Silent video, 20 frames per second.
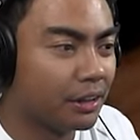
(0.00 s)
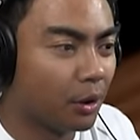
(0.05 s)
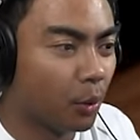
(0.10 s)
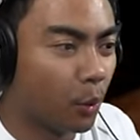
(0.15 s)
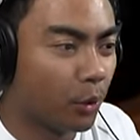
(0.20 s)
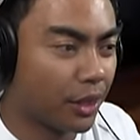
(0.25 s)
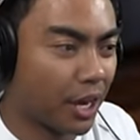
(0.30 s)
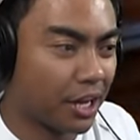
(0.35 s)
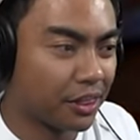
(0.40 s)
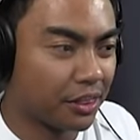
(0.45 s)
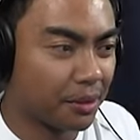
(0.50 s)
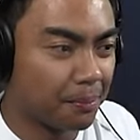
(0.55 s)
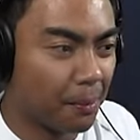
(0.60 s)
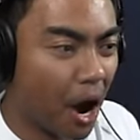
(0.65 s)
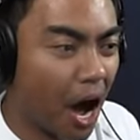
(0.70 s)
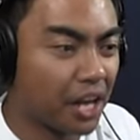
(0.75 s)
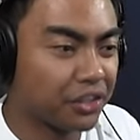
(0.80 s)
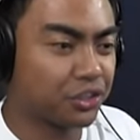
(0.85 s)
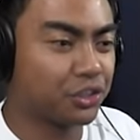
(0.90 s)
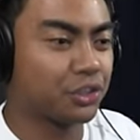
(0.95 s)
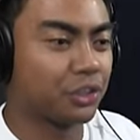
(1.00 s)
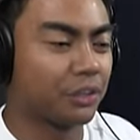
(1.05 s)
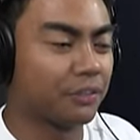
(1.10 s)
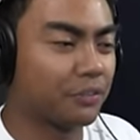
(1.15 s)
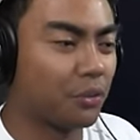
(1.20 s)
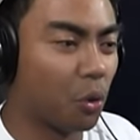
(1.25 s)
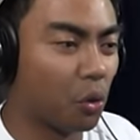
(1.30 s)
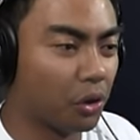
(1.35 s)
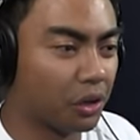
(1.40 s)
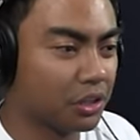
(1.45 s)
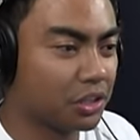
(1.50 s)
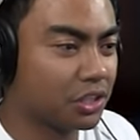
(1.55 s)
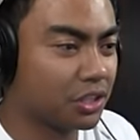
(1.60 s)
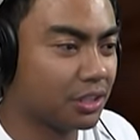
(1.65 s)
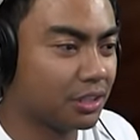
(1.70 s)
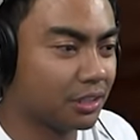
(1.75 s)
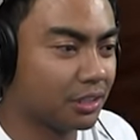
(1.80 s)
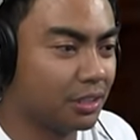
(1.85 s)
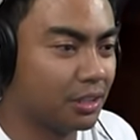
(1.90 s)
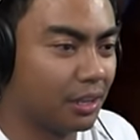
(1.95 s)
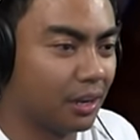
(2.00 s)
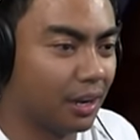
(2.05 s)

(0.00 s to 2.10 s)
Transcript: Without the monster, of course.